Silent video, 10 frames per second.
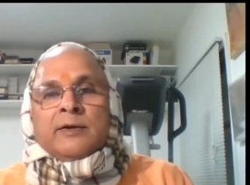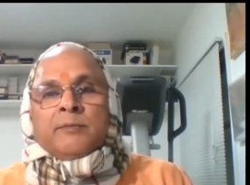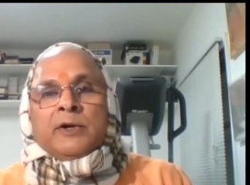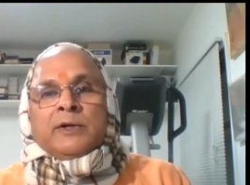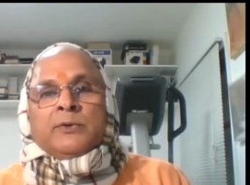
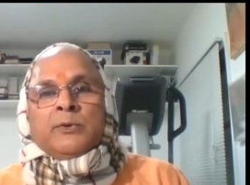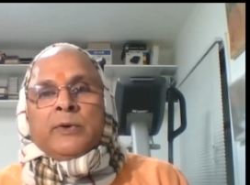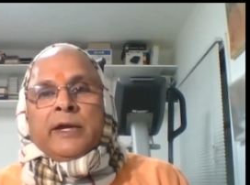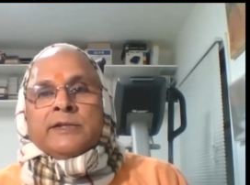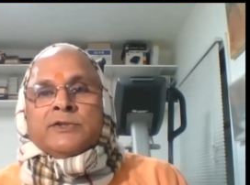But to
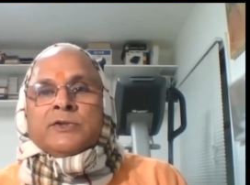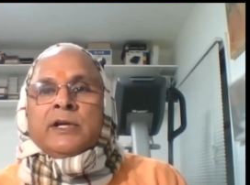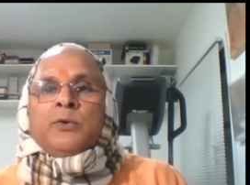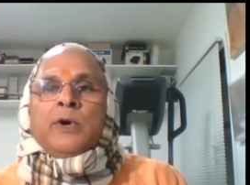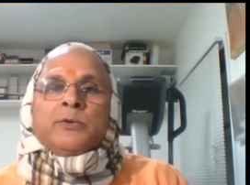enjoy
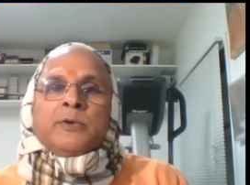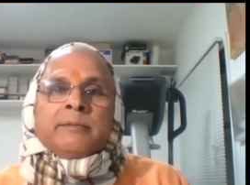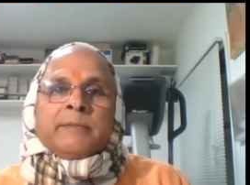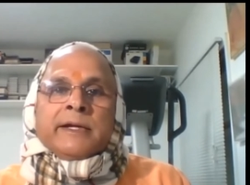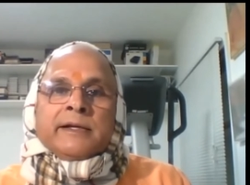what we have
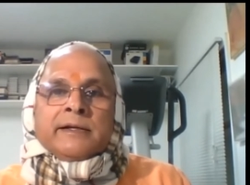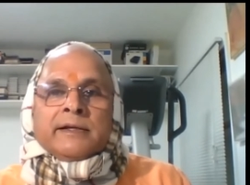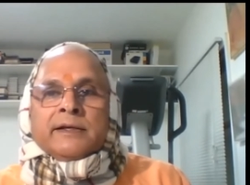made,